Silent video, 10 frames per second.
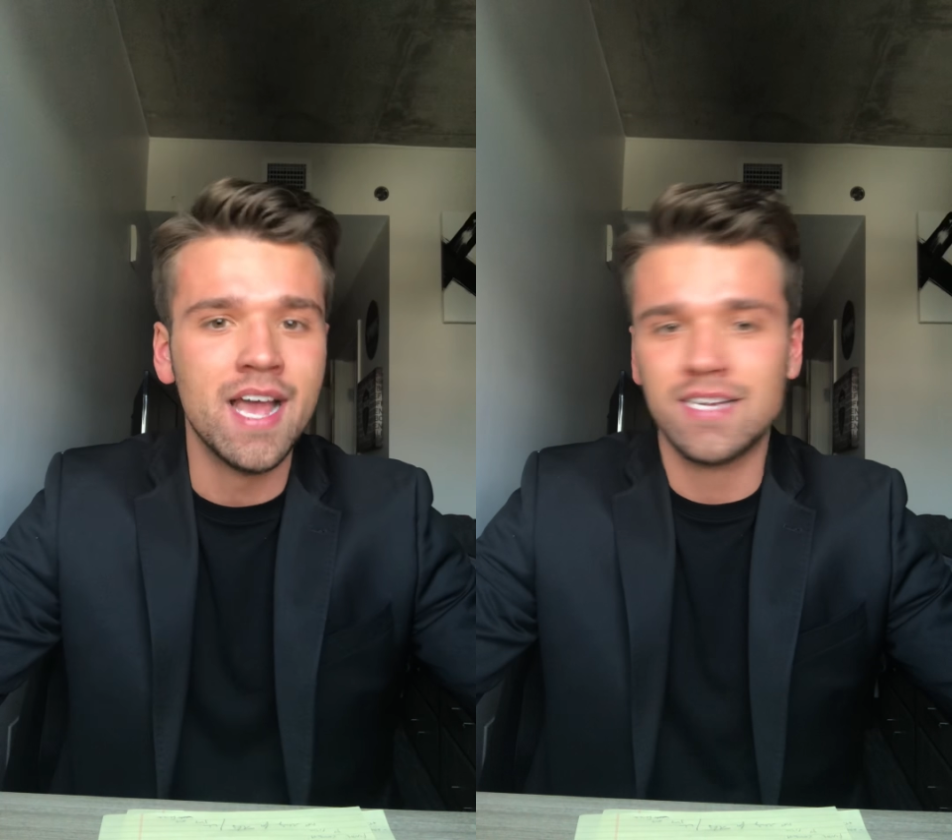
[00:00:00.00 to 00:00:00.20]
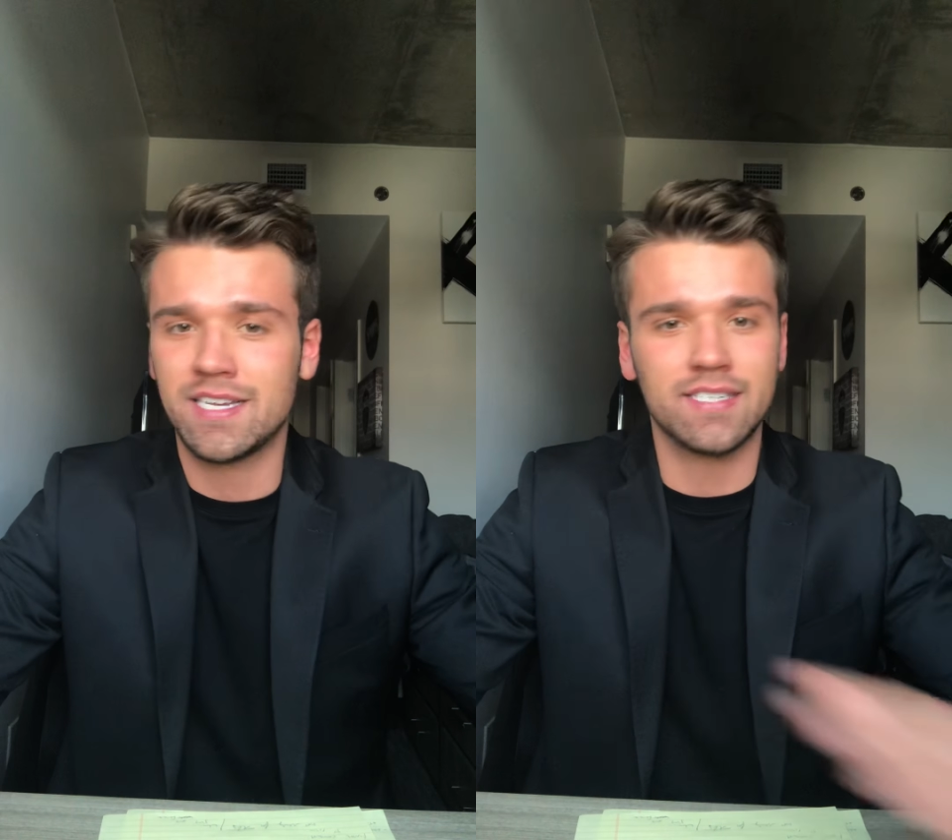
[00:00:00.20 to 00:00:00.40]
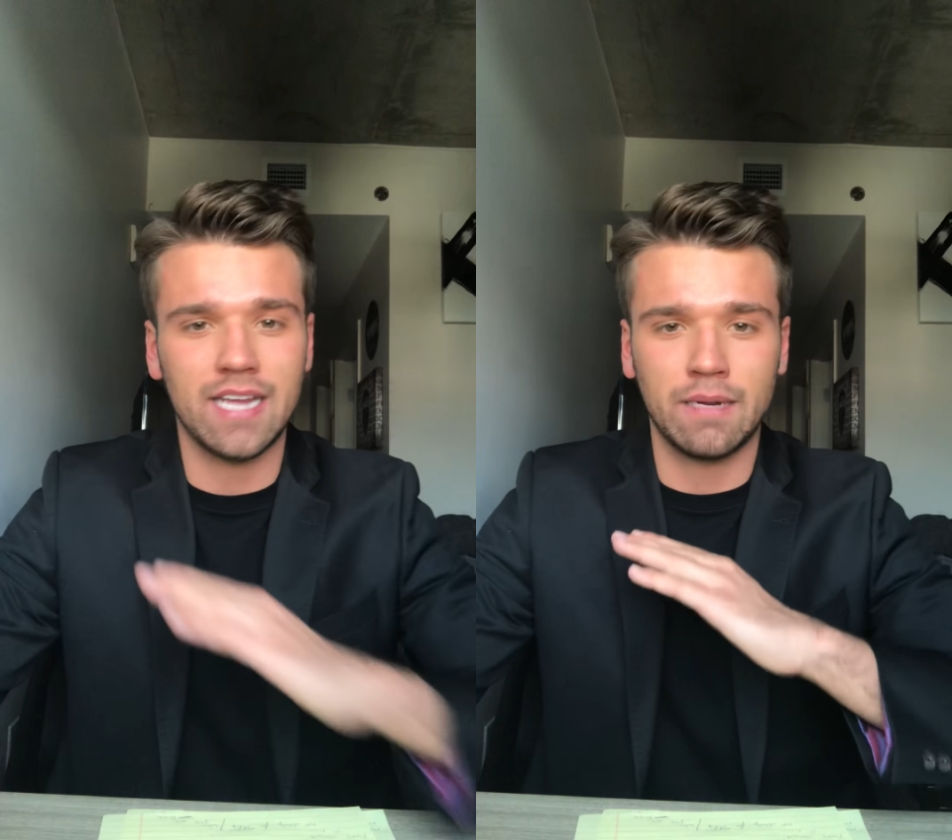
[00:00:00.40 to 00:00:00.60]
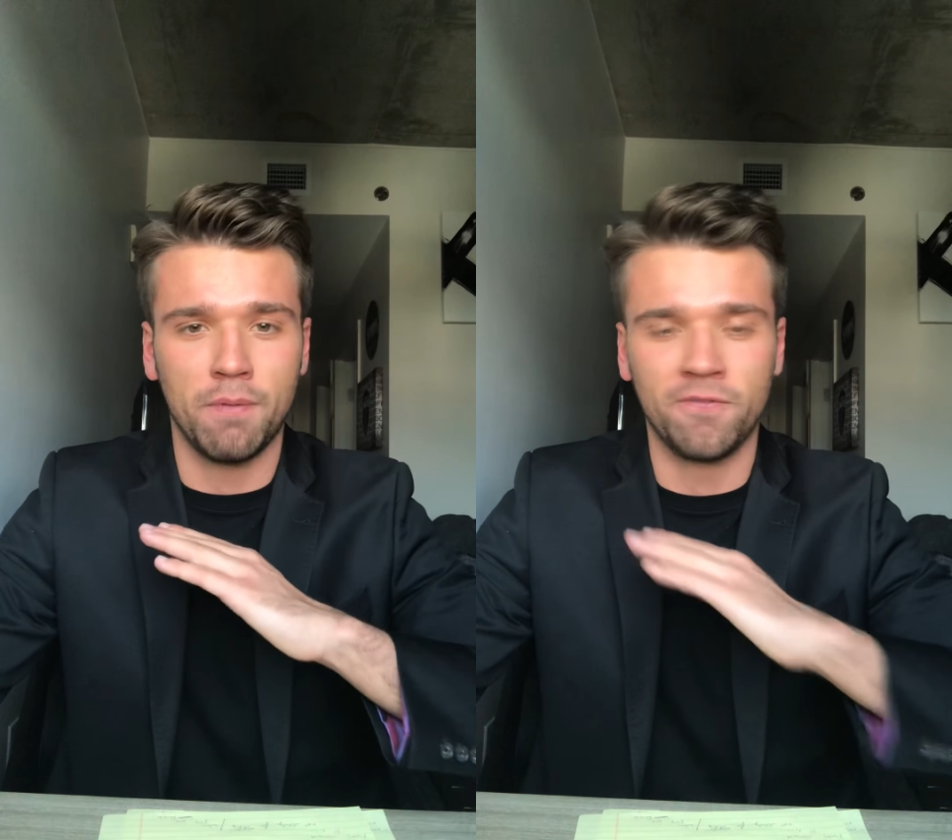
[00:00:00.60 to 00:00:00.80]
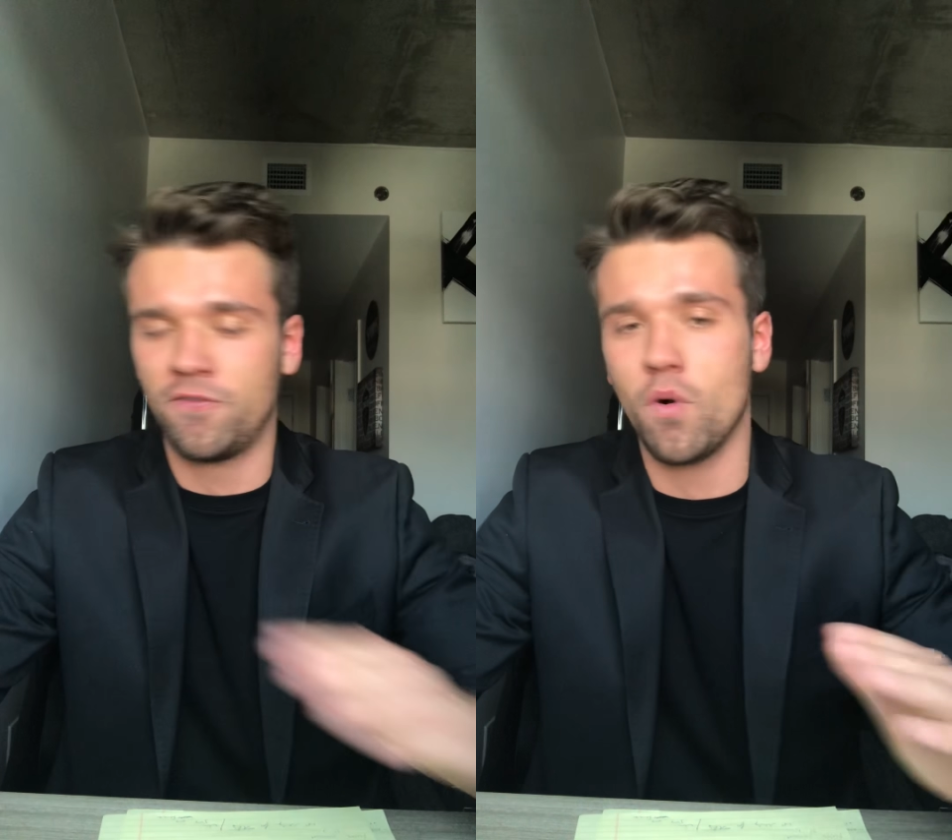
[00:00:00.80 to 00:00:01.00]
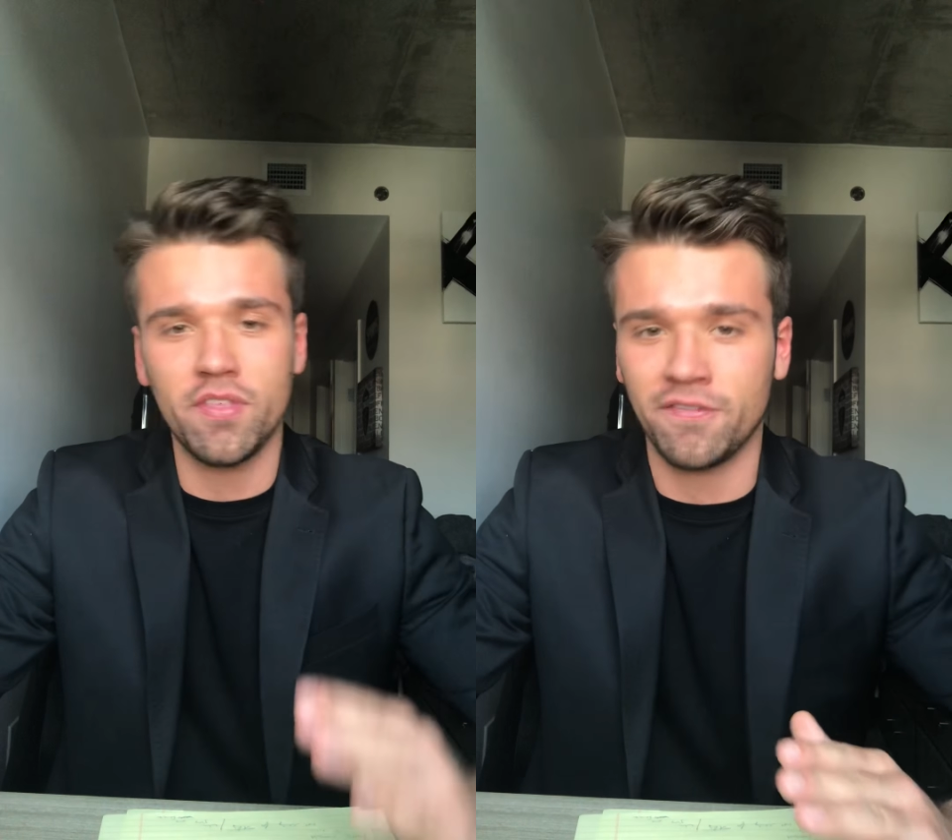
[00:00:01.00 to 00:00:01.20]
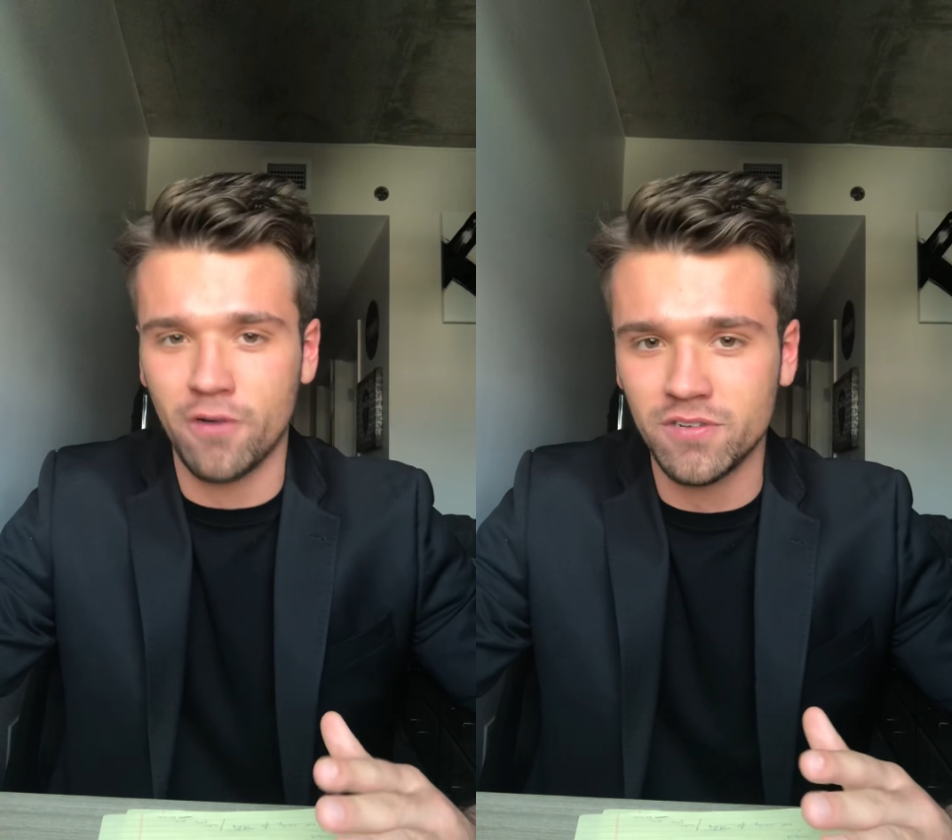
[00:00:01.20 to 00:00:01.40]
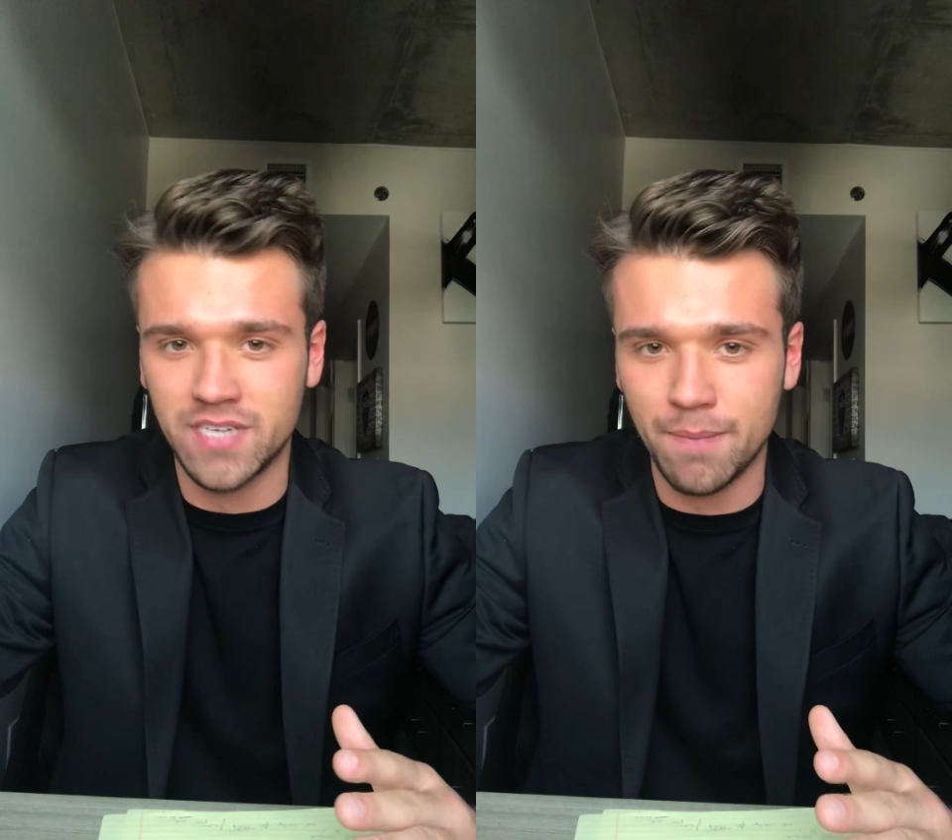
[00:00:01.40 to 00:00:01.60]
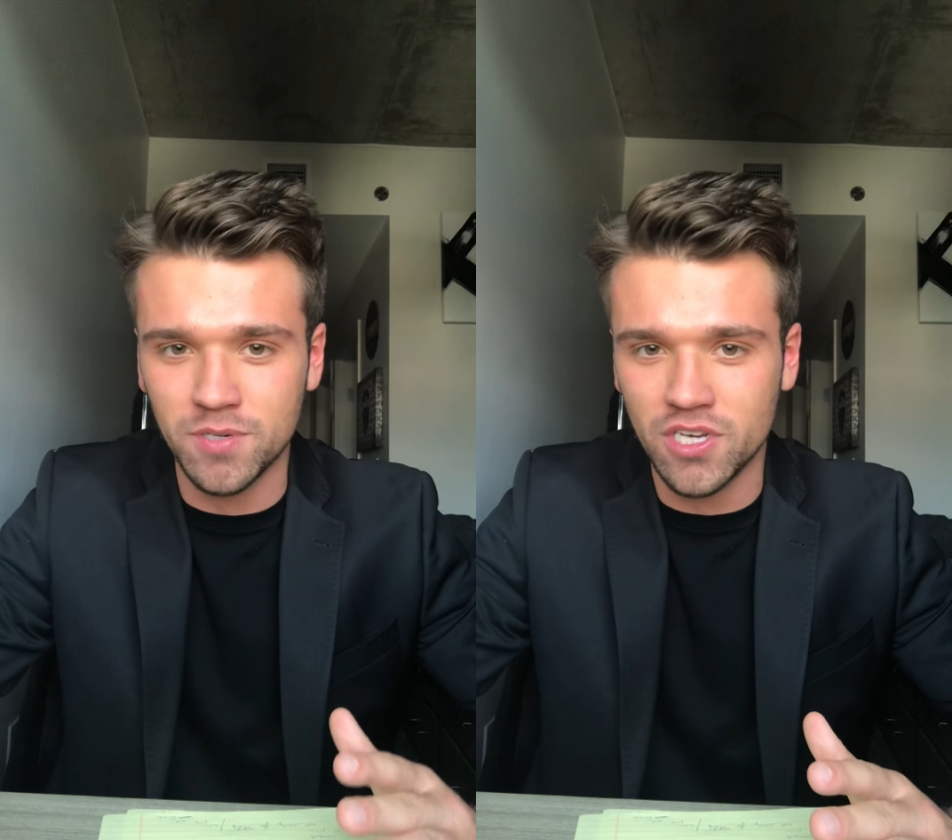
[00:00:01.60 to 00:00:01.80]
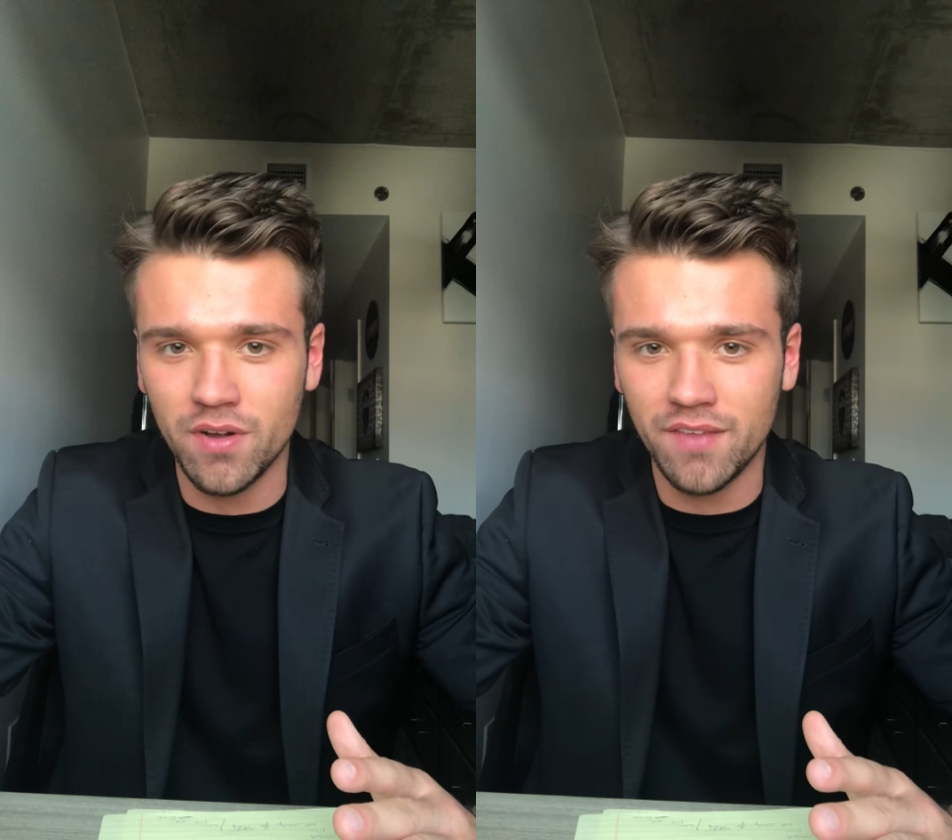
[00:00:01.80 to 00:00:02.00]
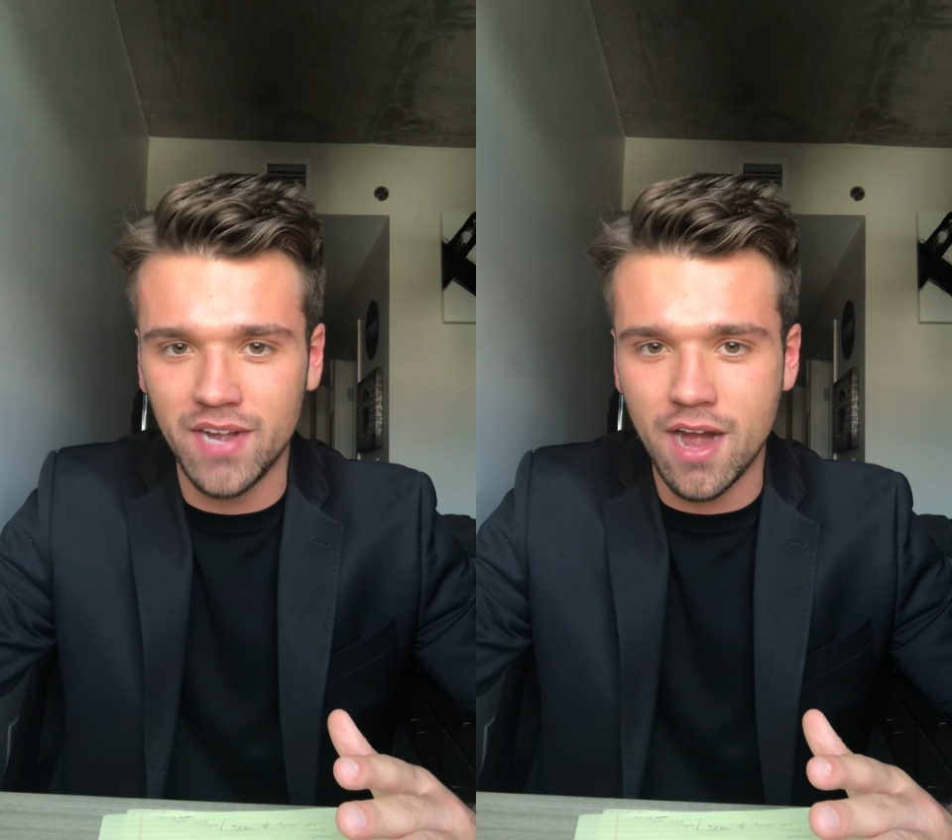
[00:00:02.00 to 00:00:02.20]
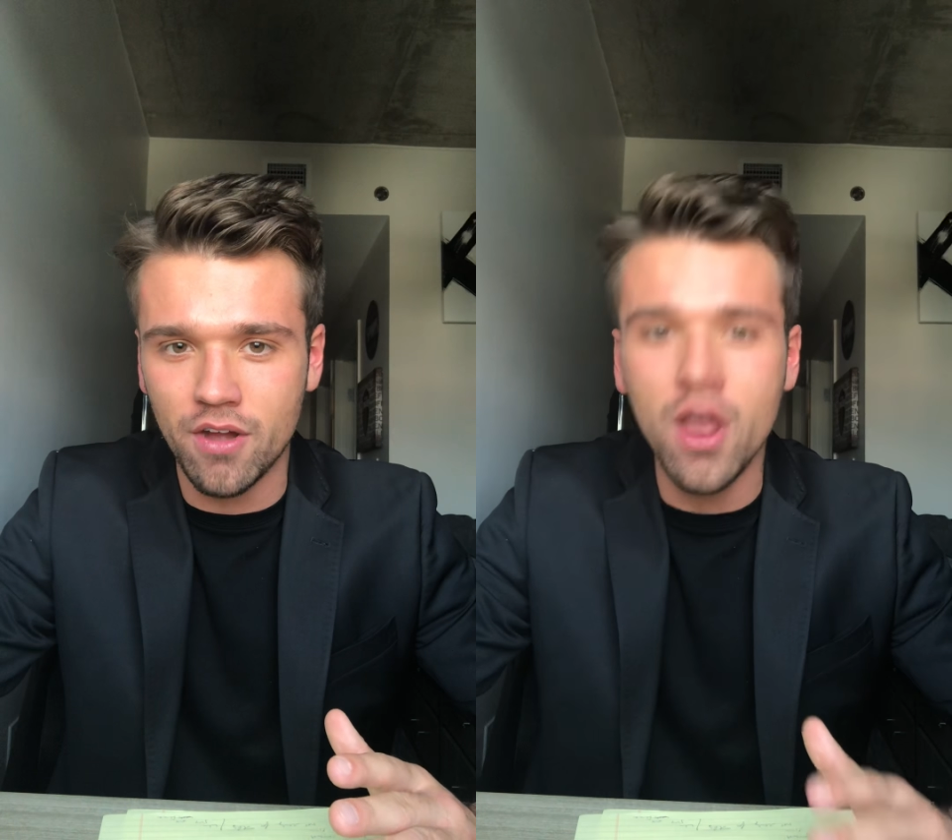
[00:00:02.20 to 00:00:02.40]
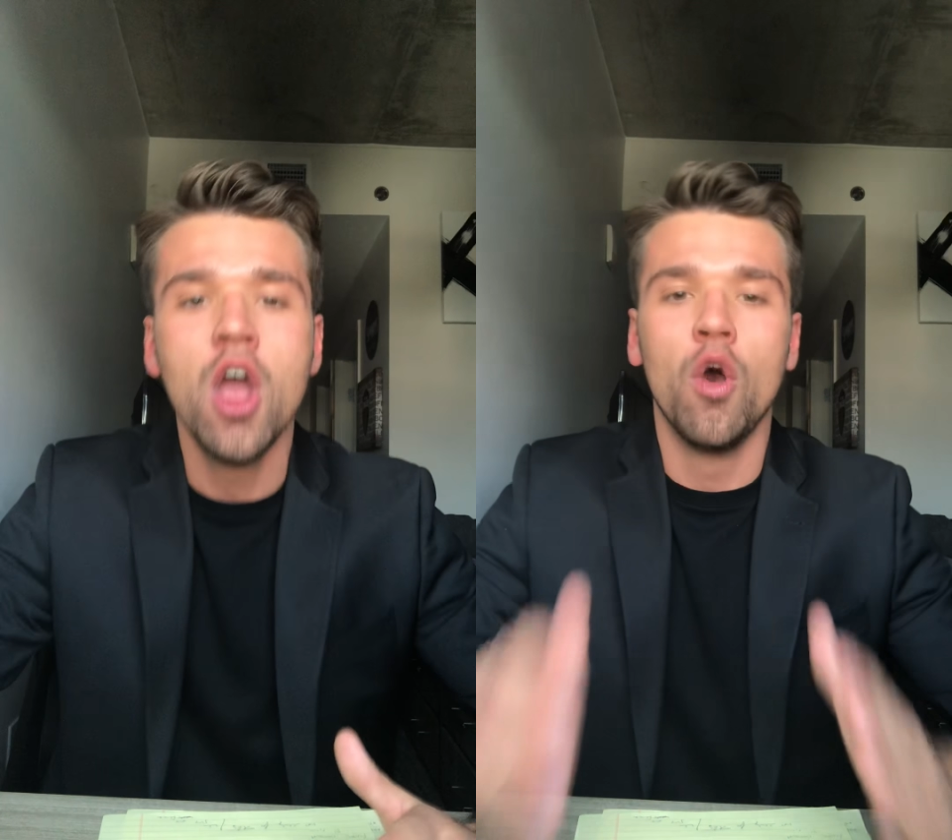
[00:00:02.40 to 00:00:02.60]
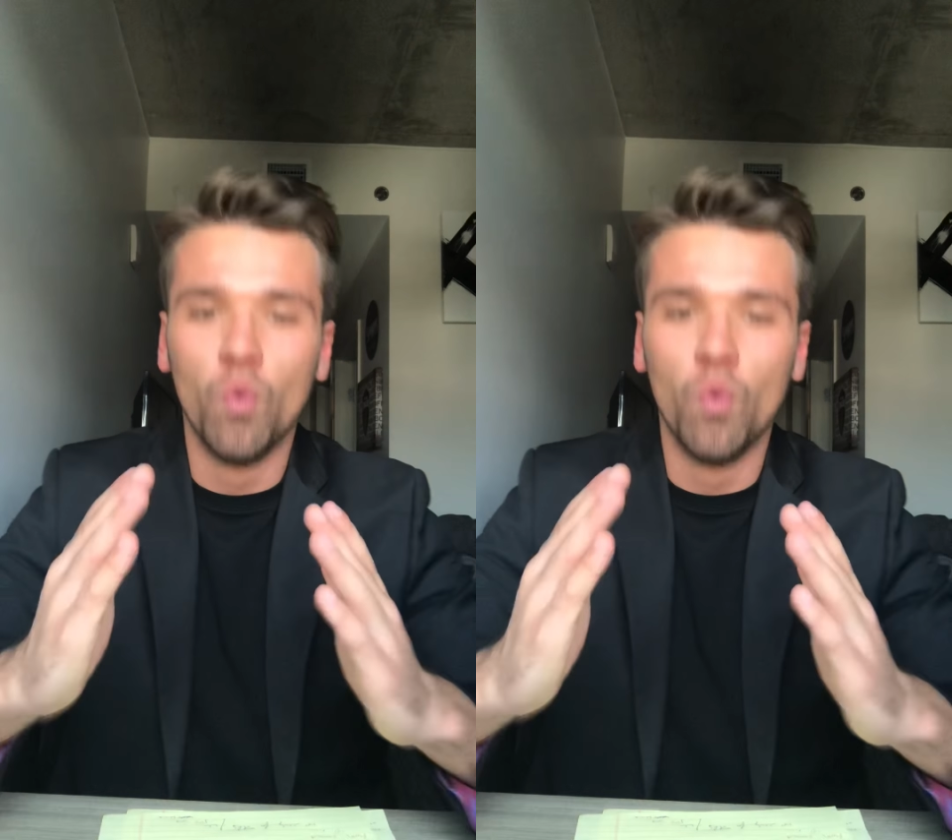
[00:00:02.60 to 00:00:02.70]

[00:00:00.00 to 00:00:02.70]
since like before the first episode even aired.